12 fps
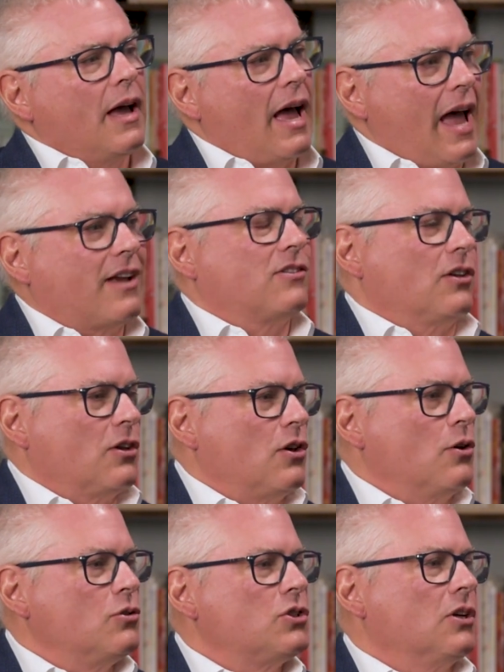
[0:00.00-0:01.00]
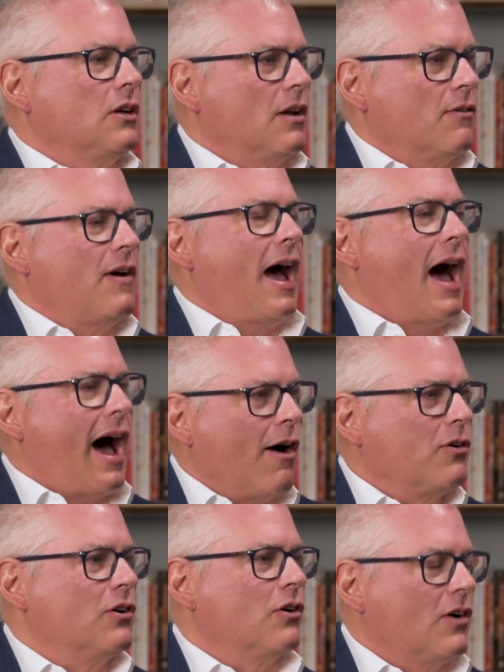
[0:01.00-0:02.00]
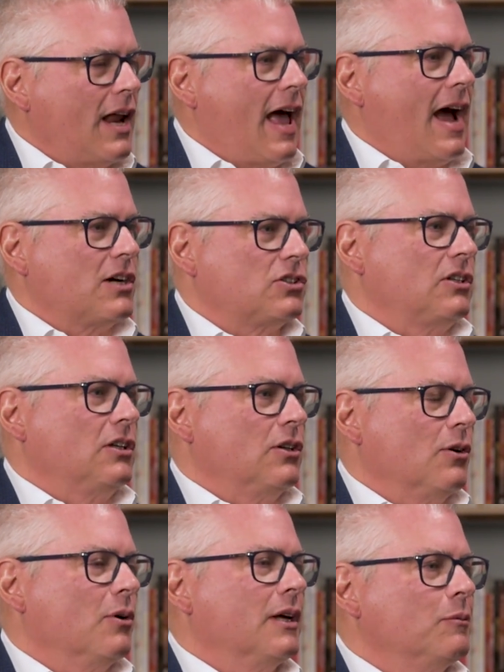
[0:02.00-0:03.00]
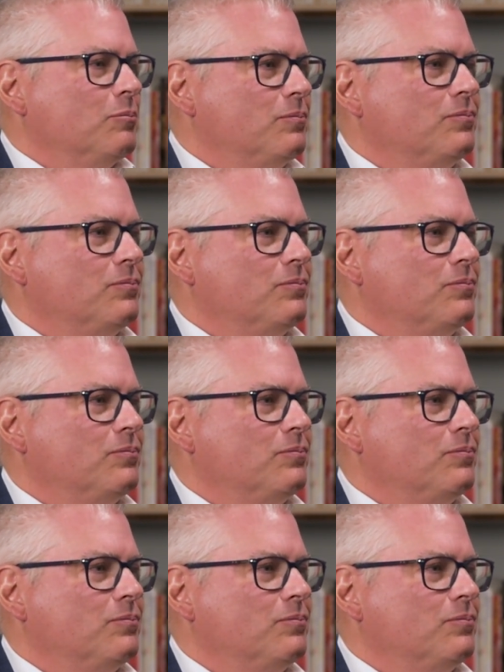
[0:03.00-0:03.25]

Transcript: execution of how you're going to actually do it.